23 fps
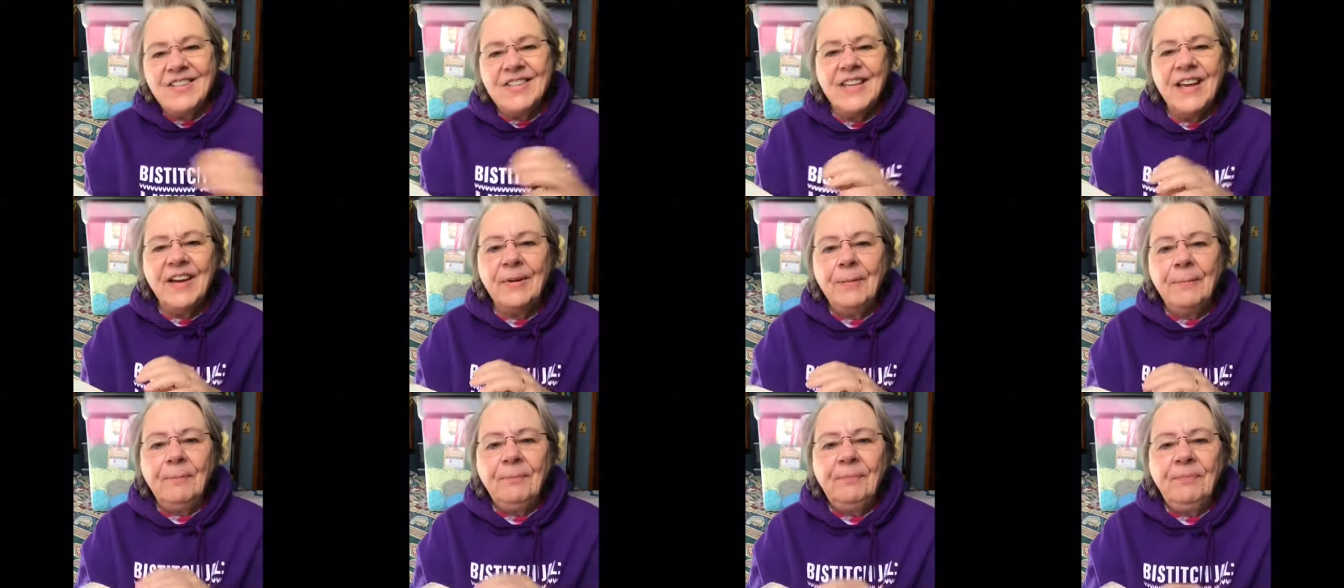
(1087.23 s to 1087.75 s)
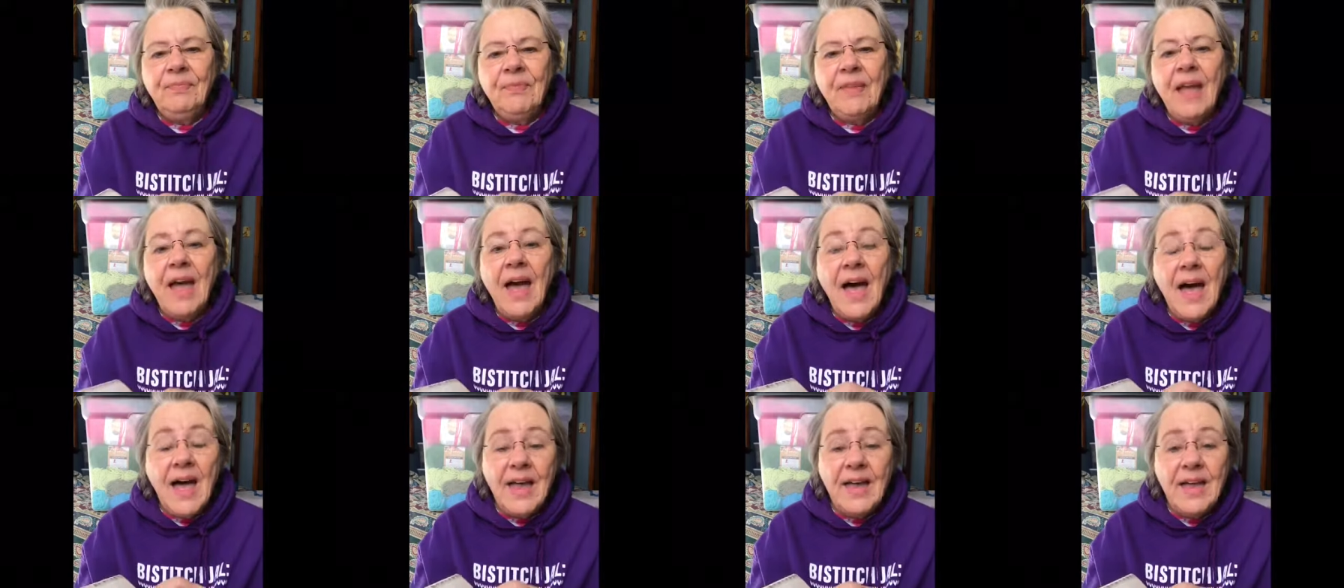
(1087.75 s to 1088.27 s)
So
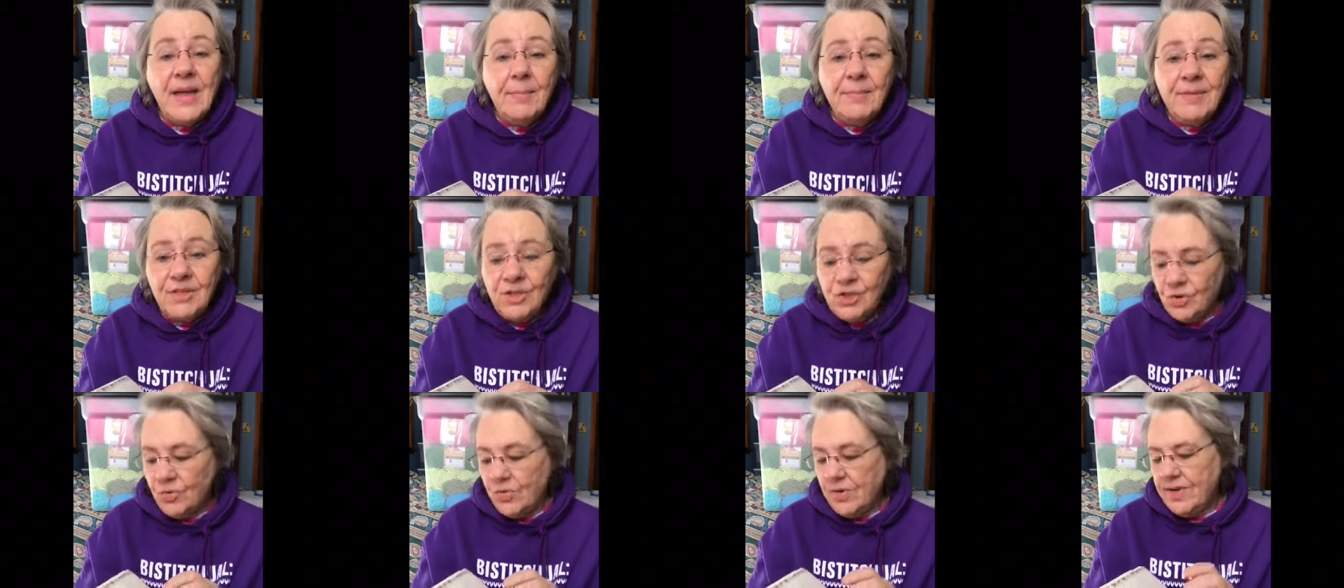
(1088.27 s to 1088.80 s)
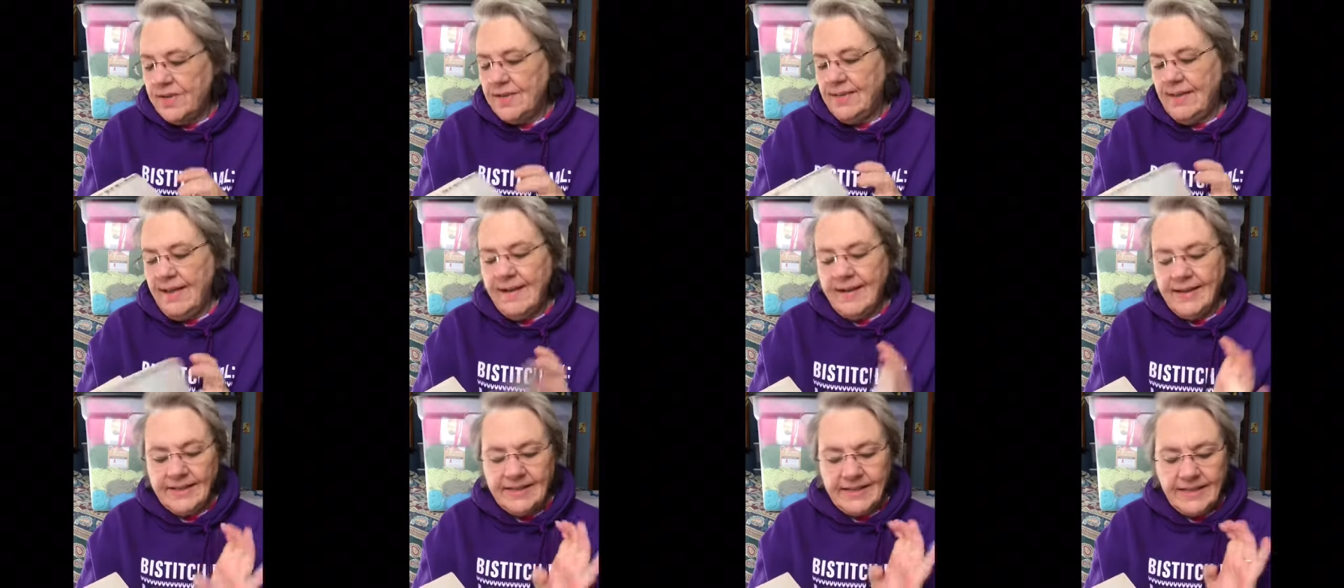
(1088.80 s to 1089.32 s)
I am enjoying
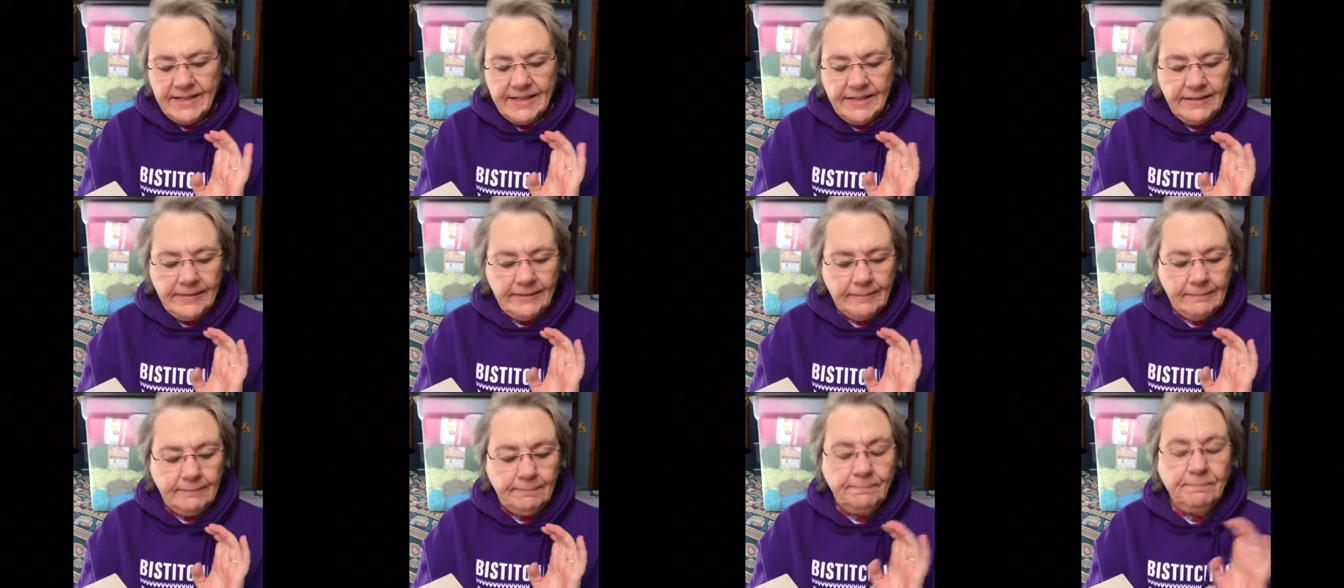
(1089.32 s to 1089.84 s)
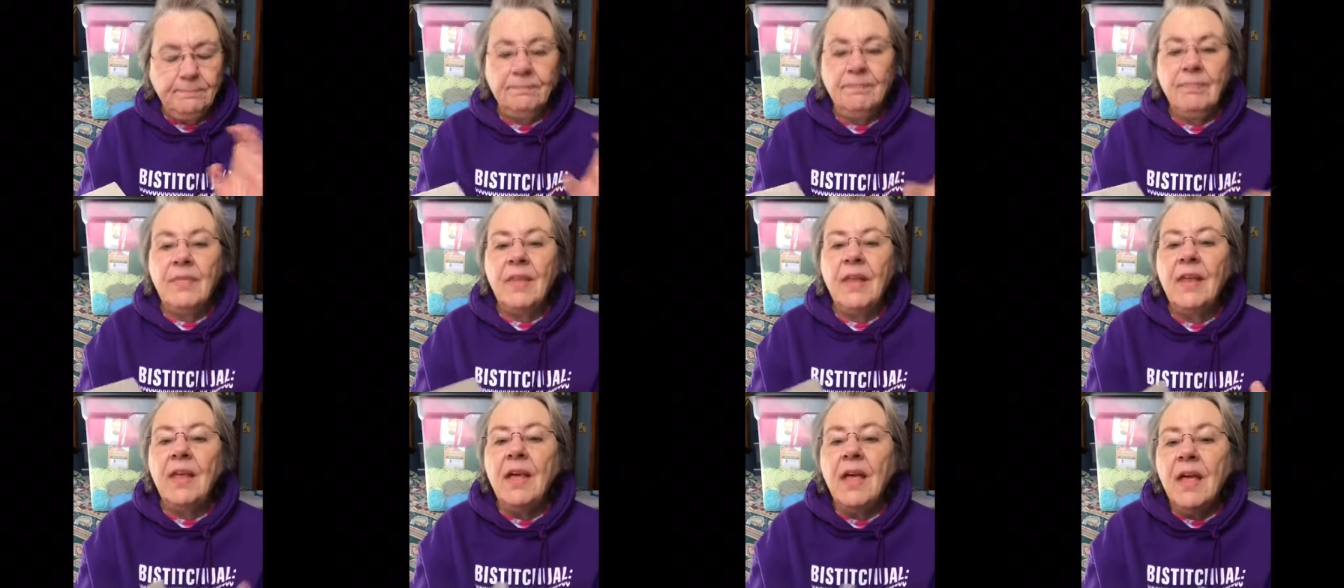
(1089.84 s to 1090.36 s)
that.
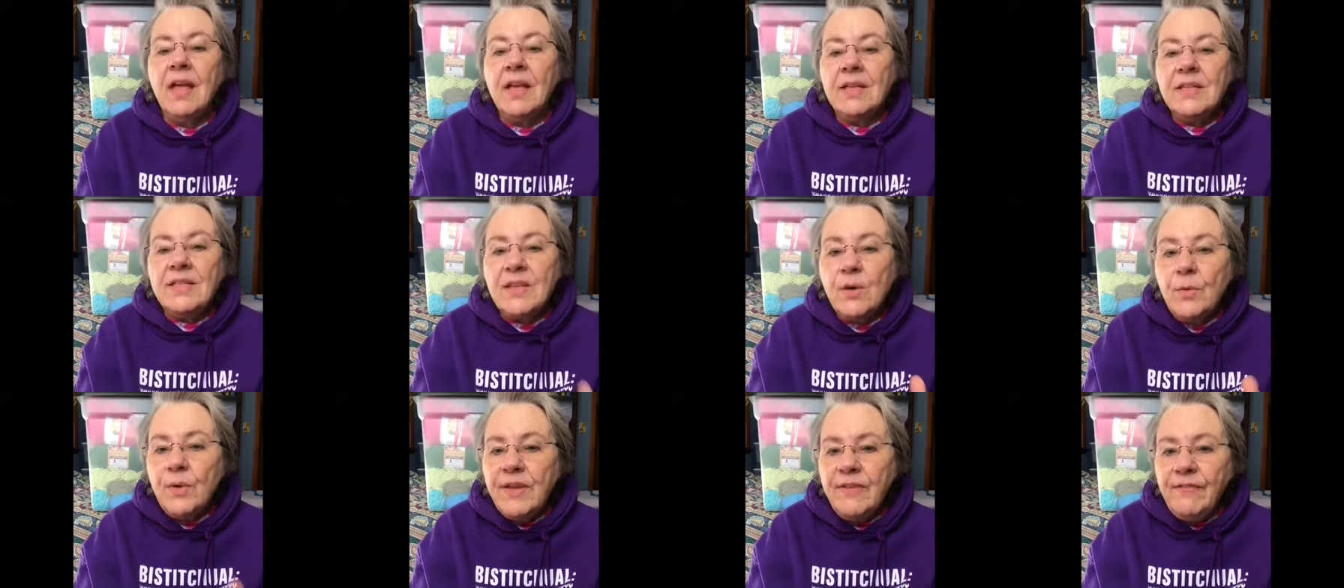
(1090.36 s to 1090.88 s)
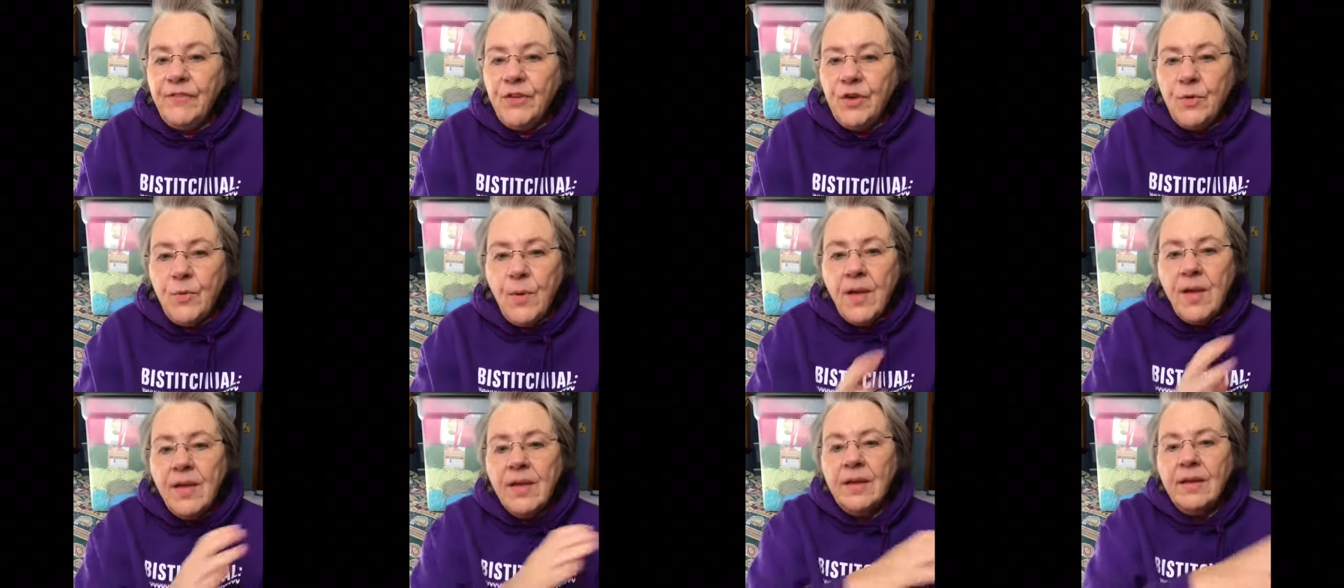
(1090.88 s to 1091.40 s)
So if
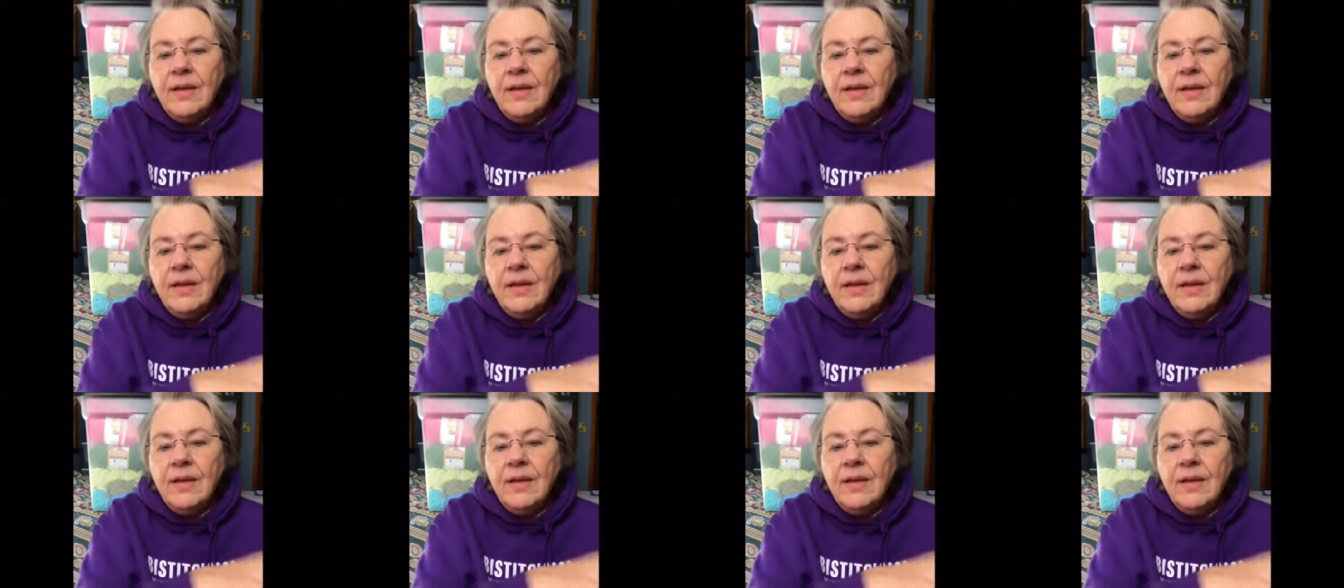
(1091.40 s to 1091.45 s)
you